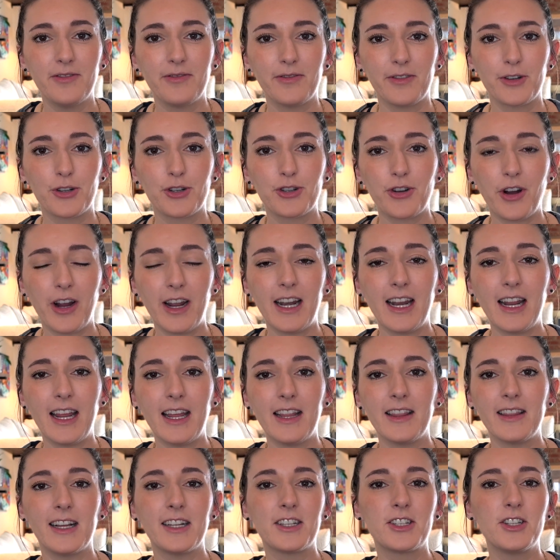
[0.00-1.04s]
for
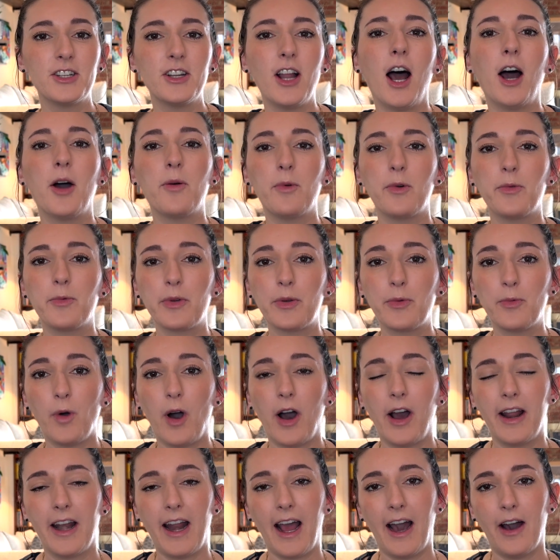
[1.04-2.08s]
training. That's not what we
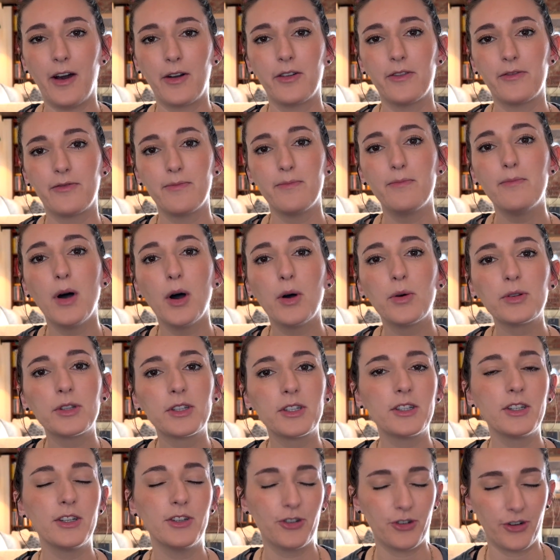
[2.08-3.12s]
want out of
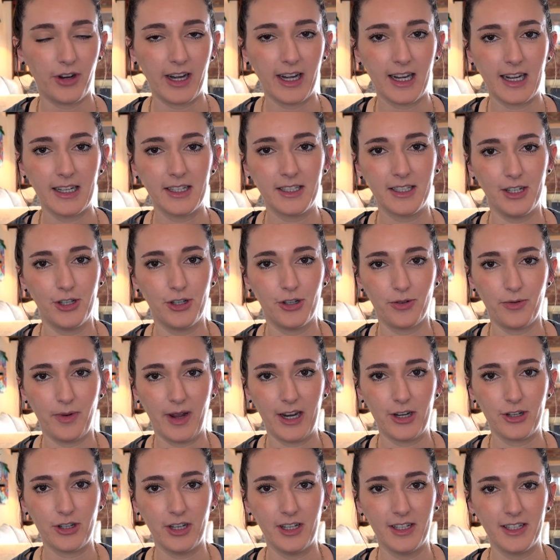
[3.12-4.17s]
most training
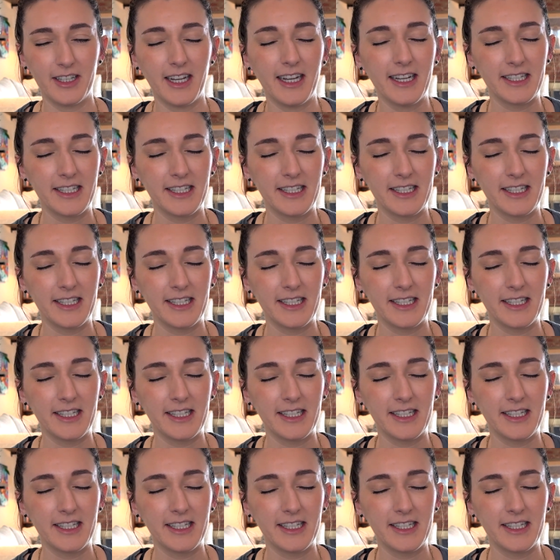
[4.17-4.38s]
situations.